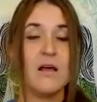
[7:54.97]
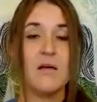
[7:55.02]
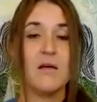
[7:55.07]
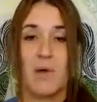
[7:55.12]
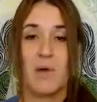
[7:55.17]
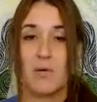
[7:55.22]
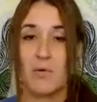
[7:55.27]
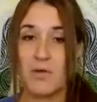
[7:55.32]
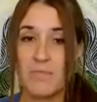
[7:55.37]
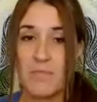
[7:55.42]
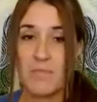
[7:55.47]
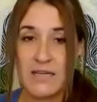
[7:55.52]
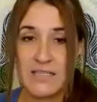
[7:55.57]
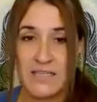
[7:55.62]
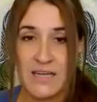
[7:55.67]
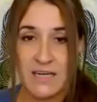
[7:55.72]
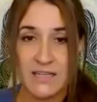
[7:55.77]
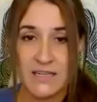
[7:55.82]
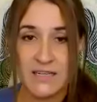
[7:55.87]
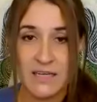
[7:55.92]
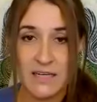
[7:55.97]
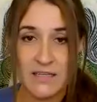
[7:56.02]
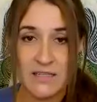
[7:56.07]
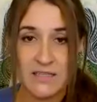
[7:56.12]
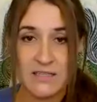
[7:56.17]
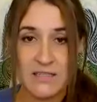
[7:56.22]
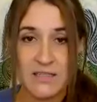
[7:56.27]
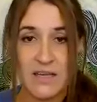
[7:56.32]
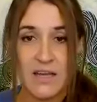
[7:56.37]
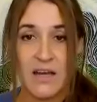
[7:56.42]
But with my
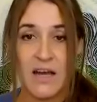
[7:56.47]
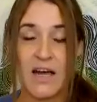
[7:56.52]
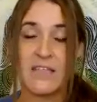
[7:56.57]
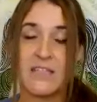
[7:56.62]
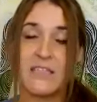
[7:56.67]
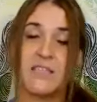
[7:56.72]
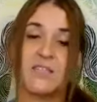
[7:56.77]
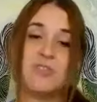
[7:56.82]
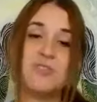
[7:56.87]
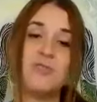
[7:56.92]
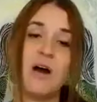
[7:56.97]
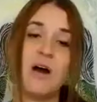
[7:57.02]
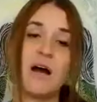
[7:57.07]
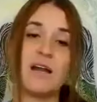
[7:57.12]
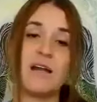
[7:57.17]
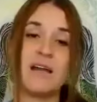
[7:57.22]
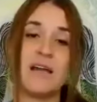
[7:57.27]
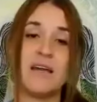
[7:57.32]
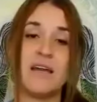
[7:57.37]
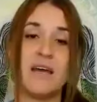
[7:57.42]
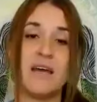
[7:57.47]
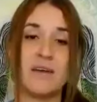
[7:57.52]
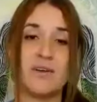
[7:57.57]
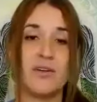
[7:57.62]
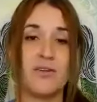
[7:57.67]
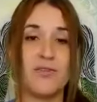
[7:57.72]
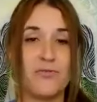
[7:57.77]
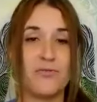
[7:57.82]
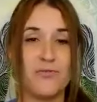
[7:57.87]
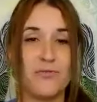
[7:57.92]
techniques, I teach you how to connect
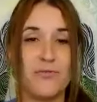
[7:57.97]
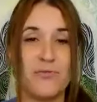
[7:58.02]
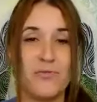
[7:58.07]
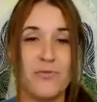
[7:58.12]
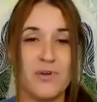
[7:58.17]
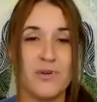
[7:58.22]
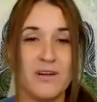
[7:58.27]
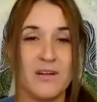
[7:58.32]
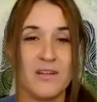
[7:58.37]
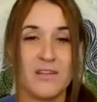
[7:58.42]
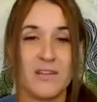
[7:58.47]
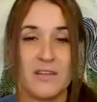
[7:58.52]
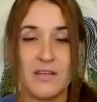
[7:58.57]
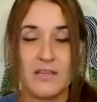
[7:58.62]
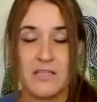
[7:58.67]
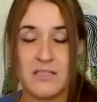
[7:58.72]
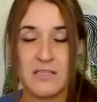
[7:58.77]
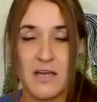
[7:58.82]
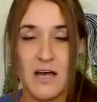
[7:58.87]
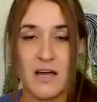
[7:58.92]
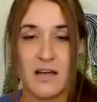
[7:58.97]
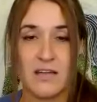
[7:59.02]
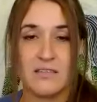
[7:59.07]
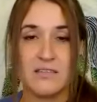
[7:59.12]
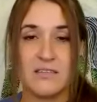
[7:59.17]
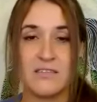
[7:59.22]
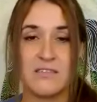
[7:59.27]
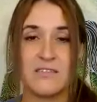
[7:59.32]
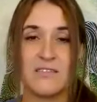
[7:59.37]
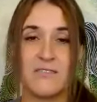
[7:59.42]
through the
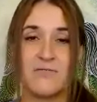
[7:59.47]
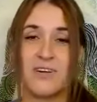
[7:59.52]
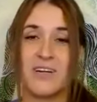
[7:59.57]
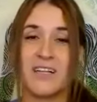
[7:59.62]
suns for